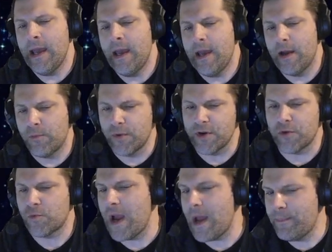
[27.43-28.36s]
And we're going
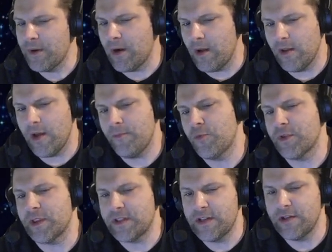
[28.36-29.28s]
to wrap it all up with
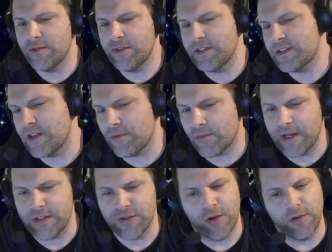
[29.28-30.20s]
a tier list that
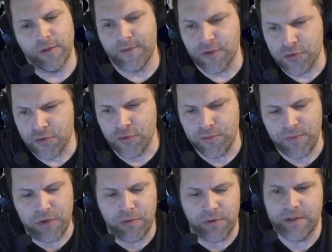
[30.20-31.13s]
ranks all of the troop
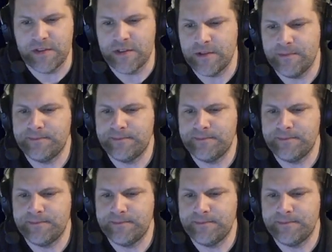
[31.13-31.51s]
units.